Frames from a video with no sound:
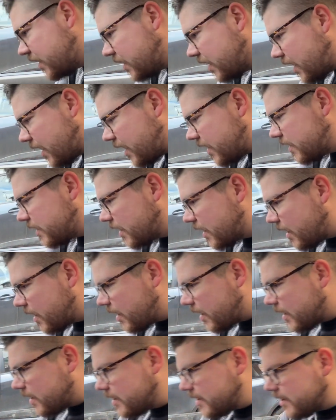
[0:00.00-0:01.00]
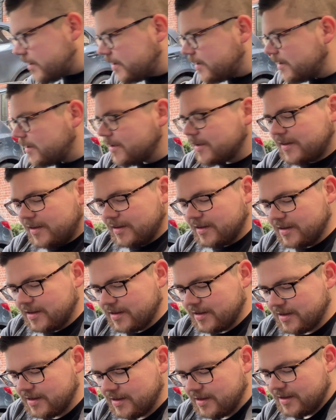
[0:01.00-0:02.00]
and
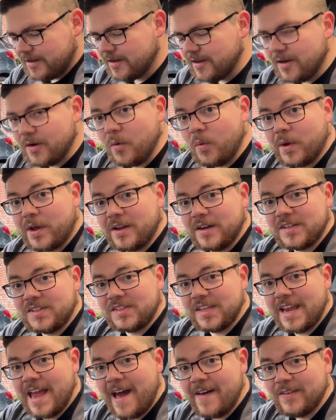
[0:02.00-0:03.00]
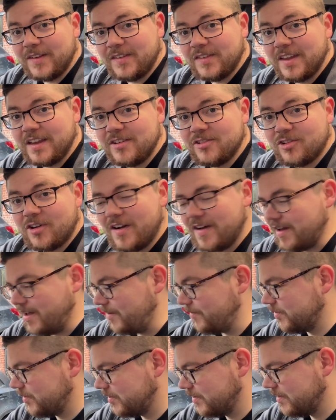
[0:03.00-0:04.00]
we're going to see how this thing
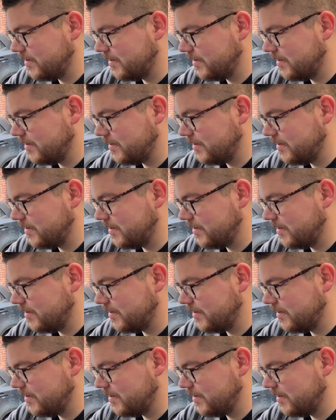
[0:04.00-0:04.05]
drives.